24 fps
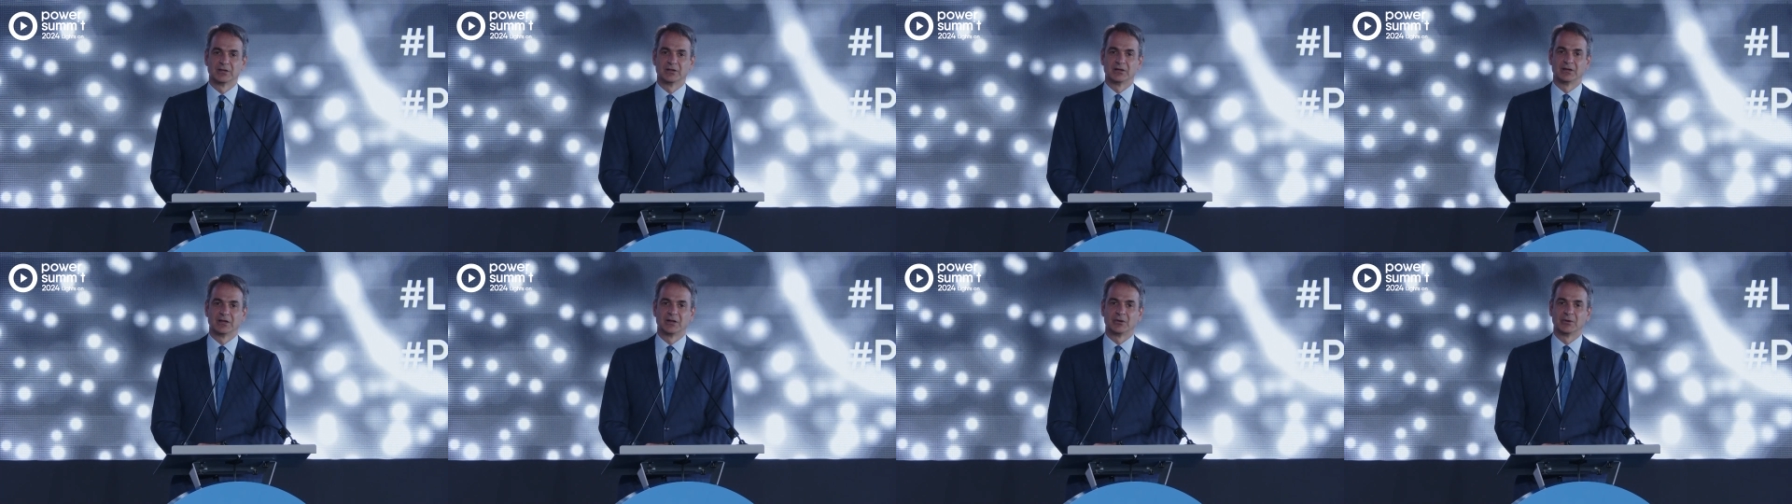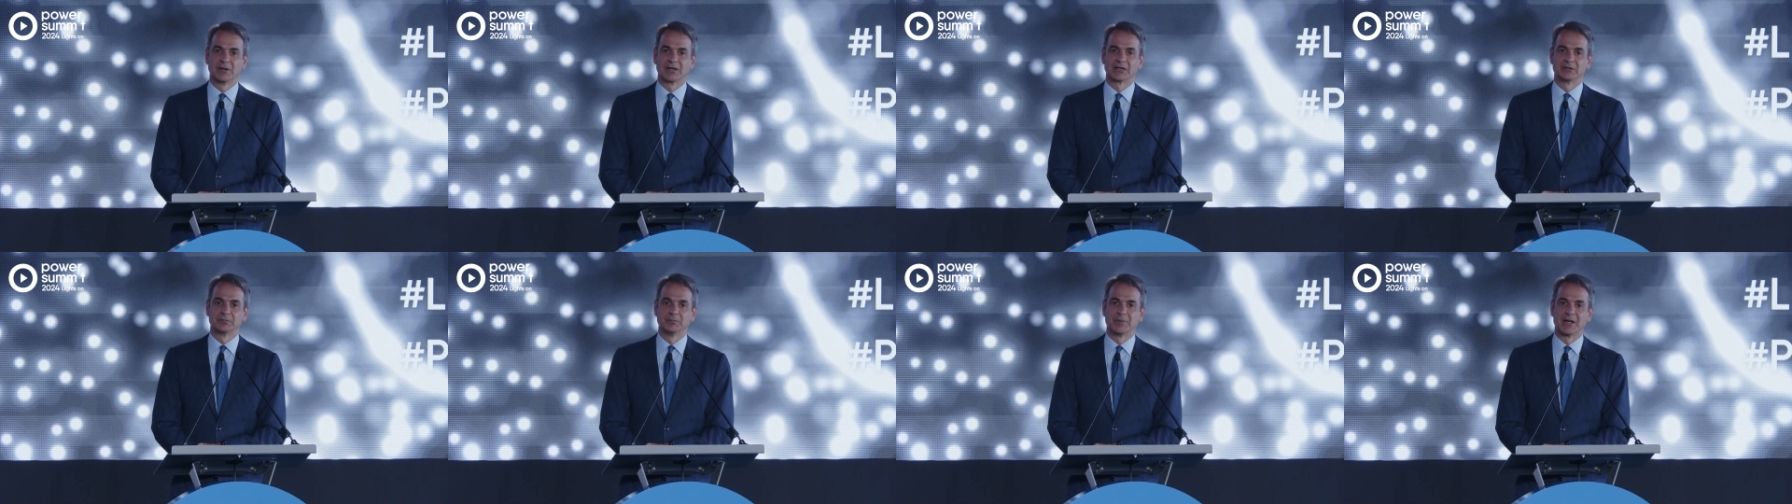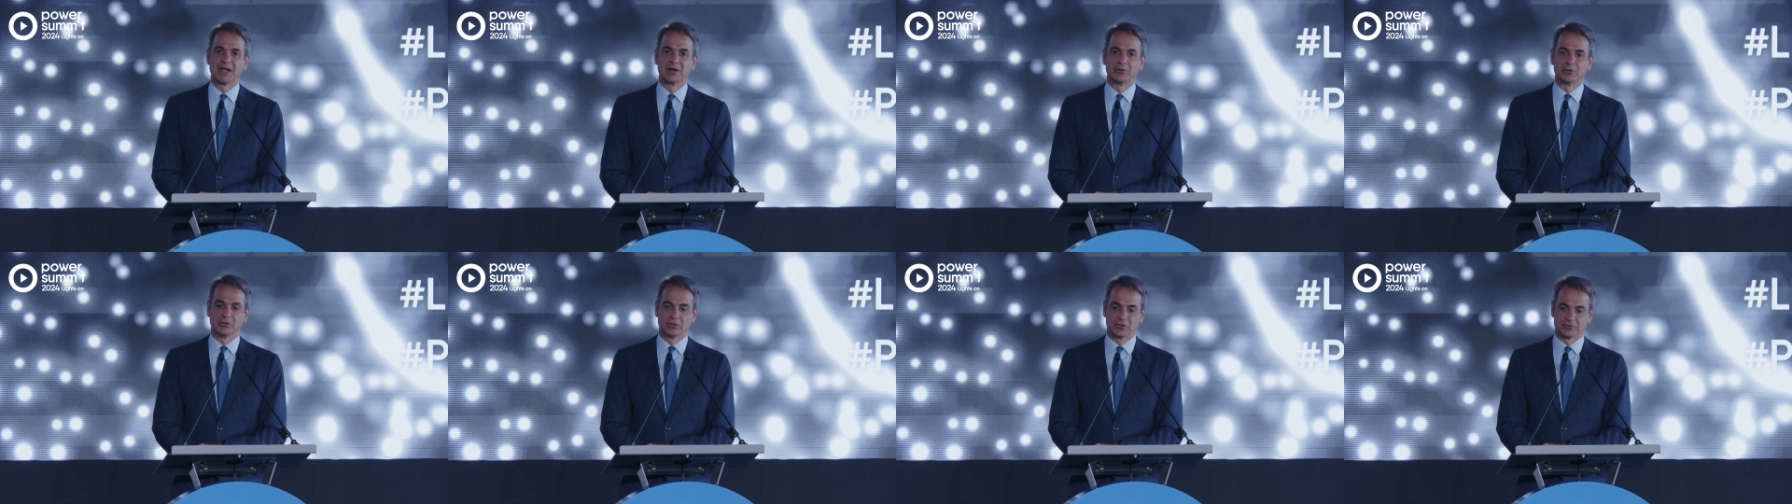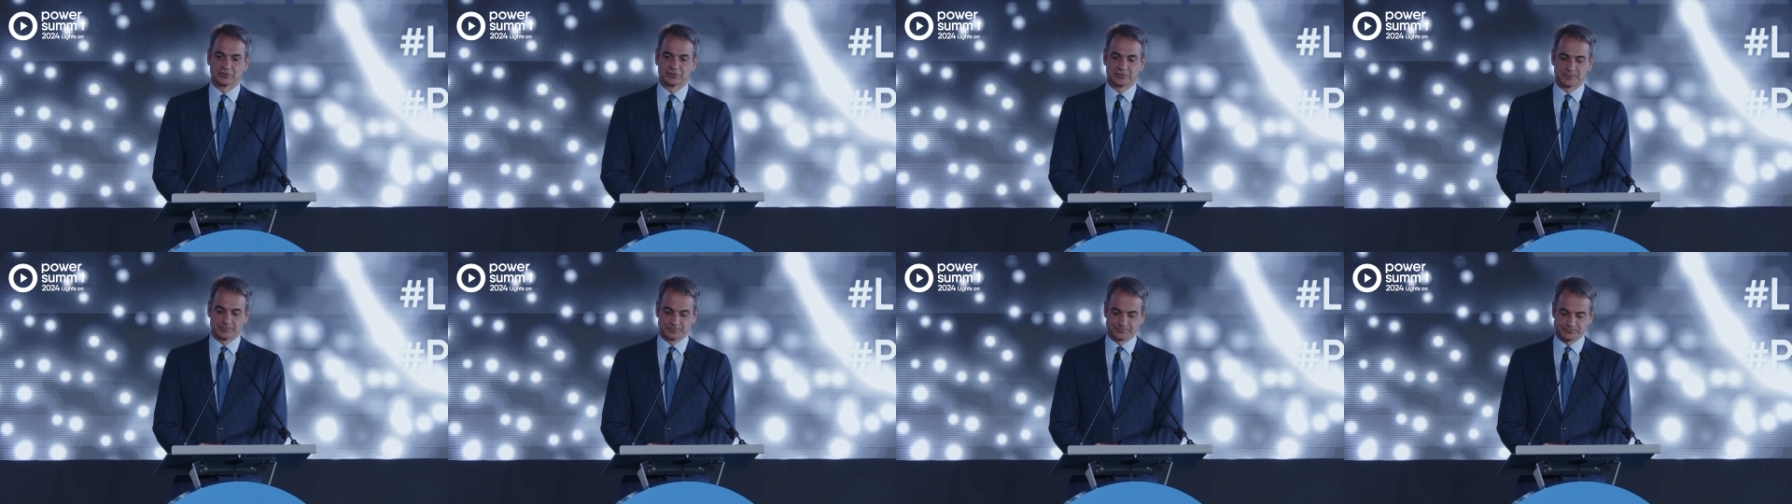erect
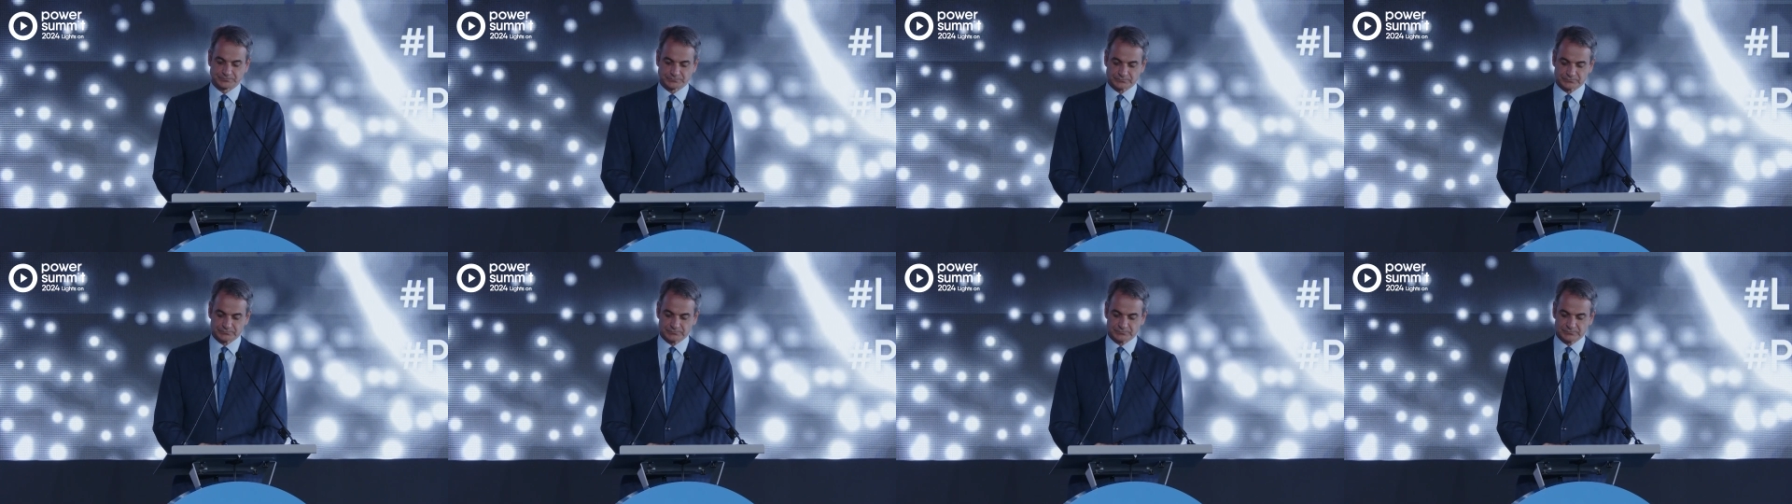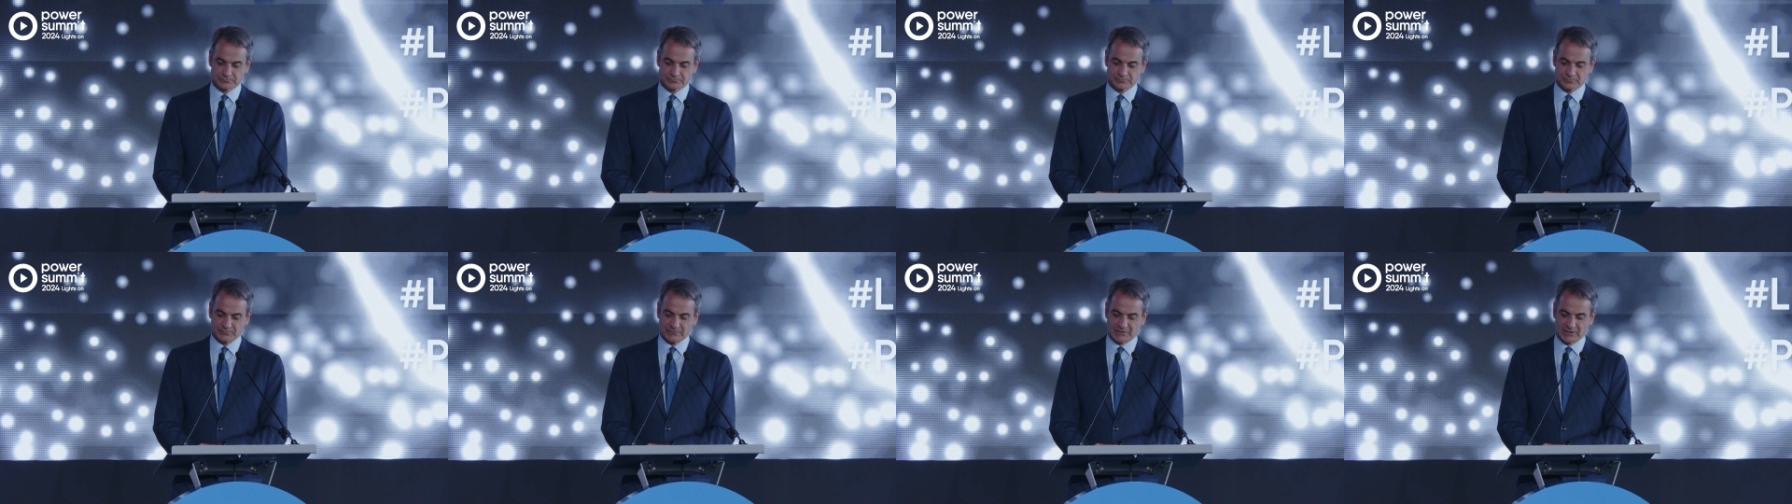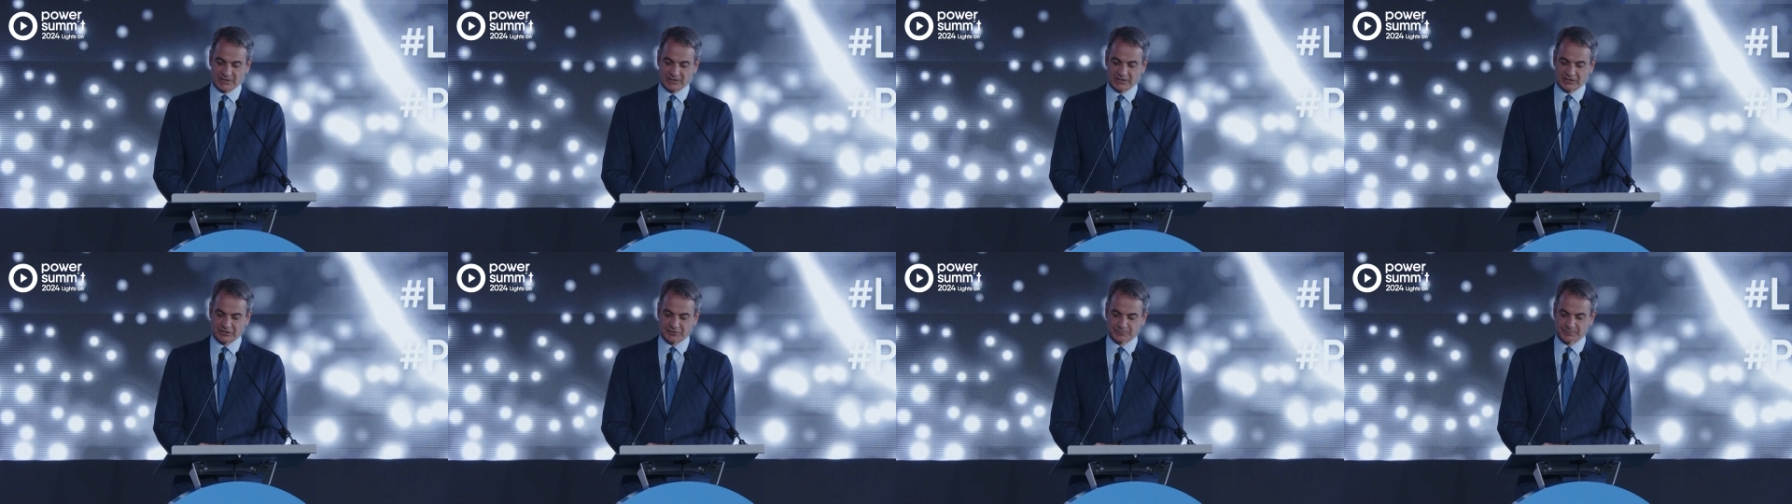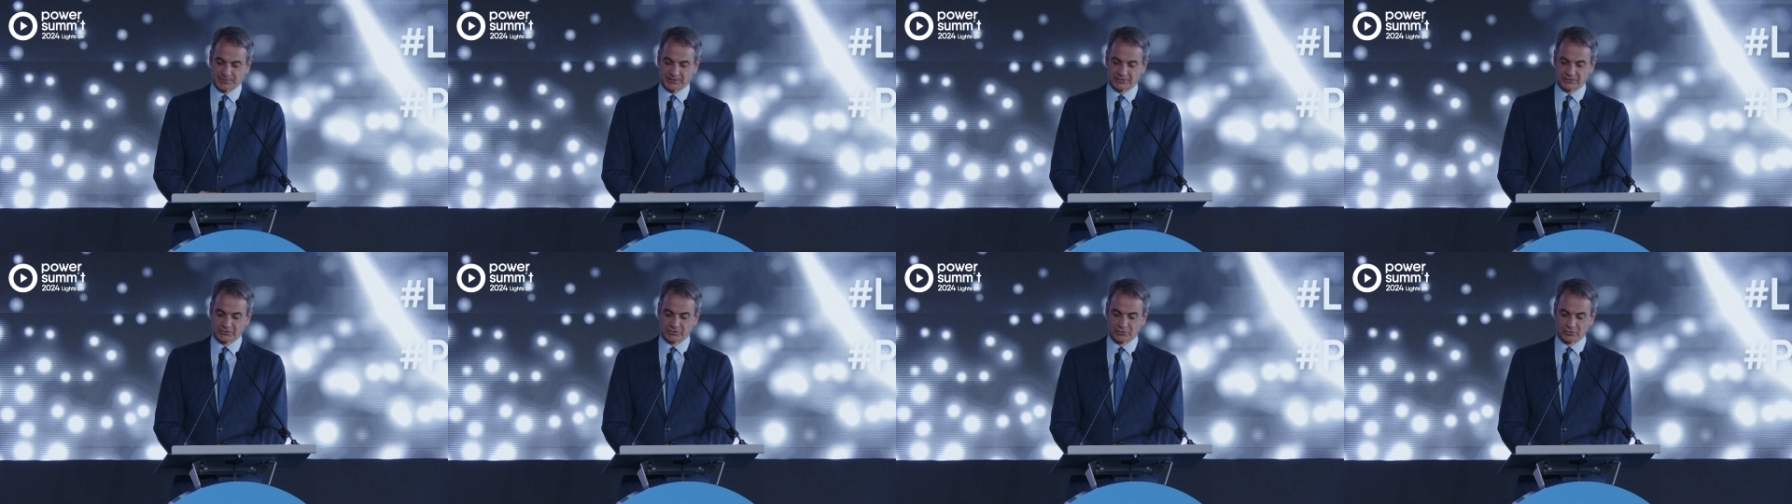barriers and
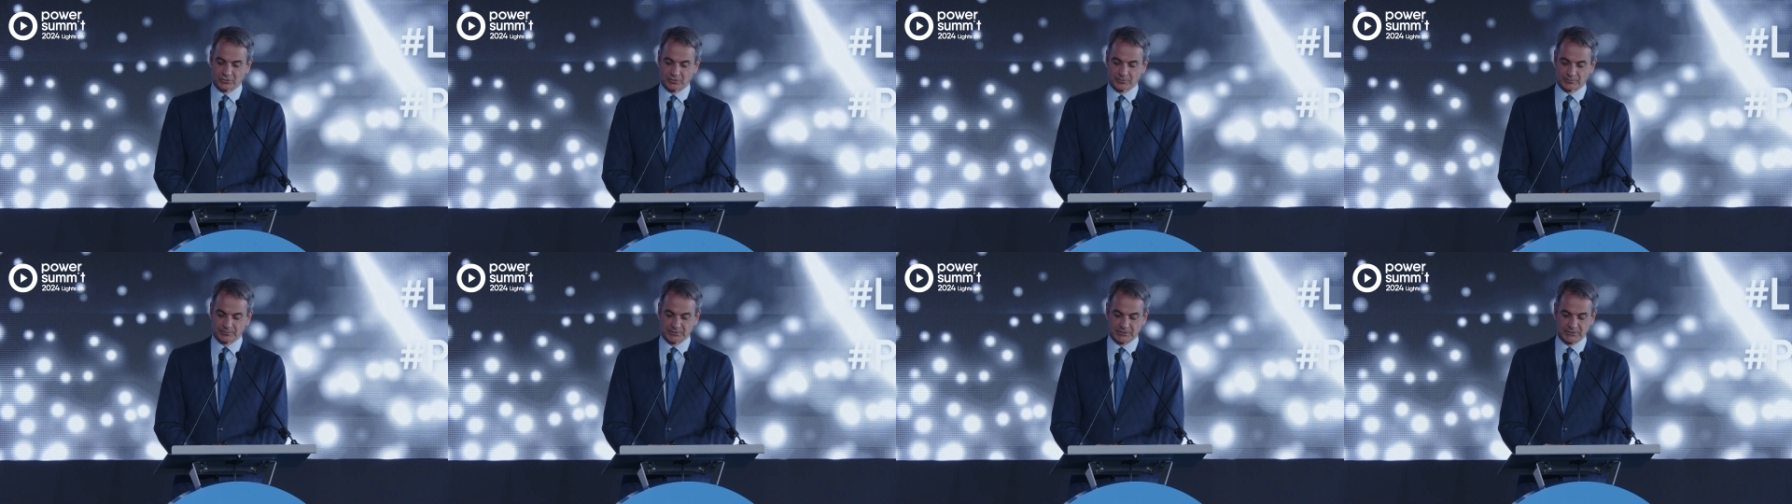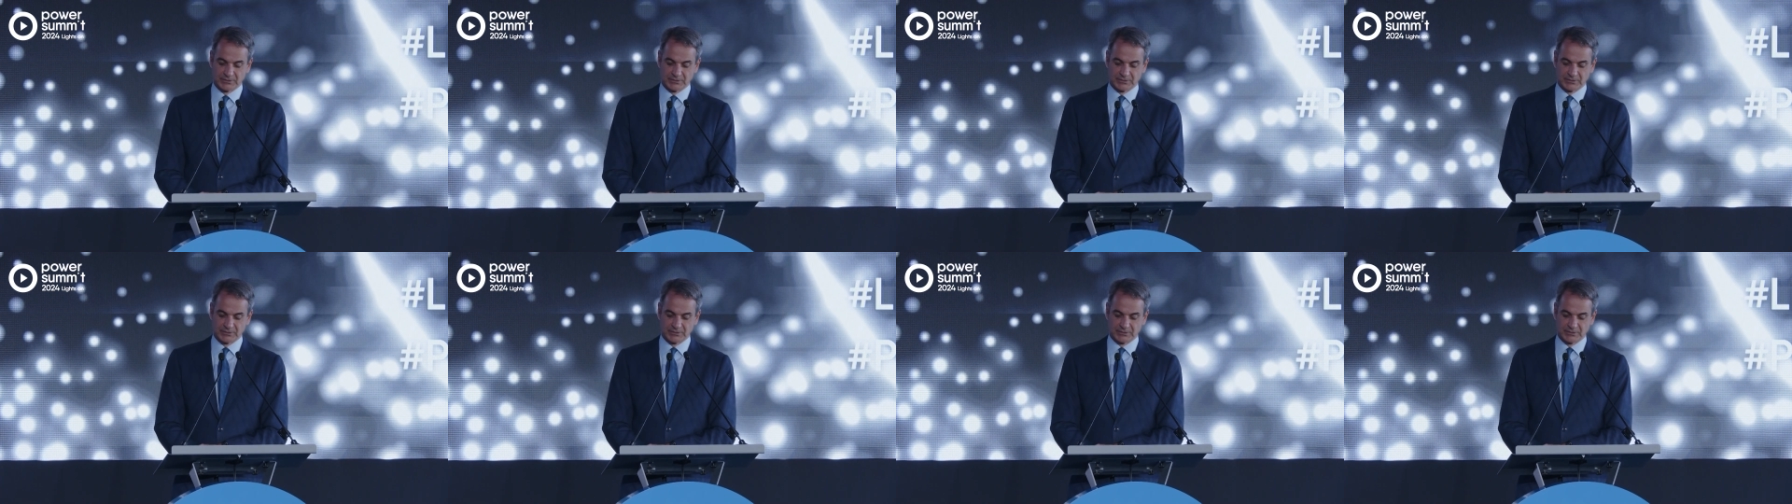expect Europe